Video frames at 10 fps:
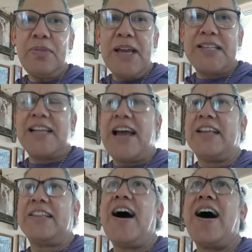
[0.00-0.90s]
it's
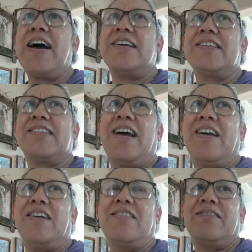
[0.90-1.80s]
like the highest,
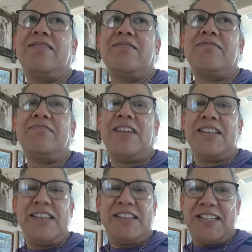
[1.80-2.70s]
like I
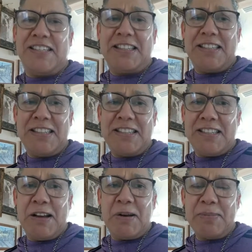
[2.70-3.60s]
think 60
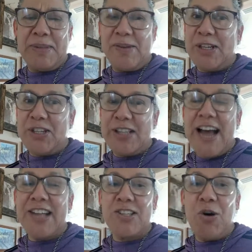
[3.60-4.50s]
some, which
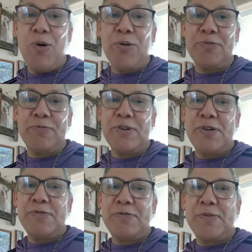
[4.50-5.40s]
that's cold
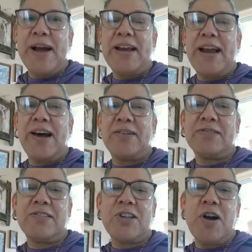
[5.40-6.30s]
for right now.
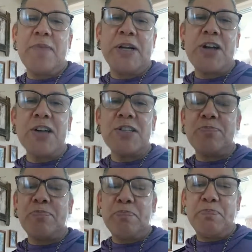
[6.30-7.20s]
Sorry, my dog's
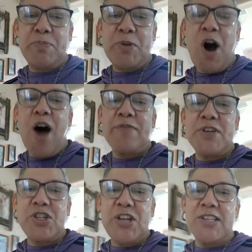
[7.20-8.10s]
coughing,
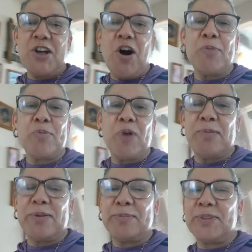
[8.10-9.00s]
she has heart
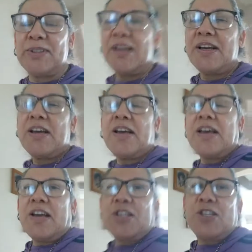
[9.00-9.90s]
problems.
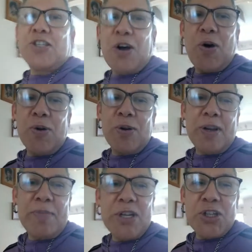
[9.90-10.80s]
So
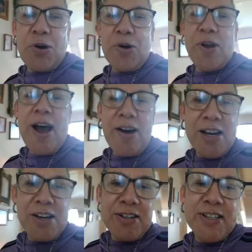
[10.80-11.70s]
let me show you how
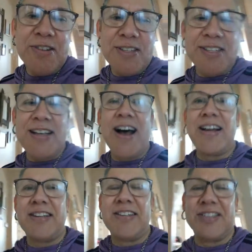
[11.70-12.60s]
it looks
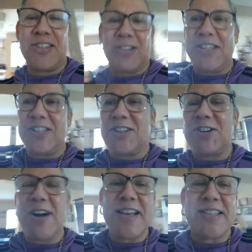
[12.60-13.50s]
outside. It's
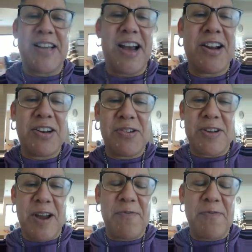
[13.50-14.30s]
crazy. I don't know. And I'm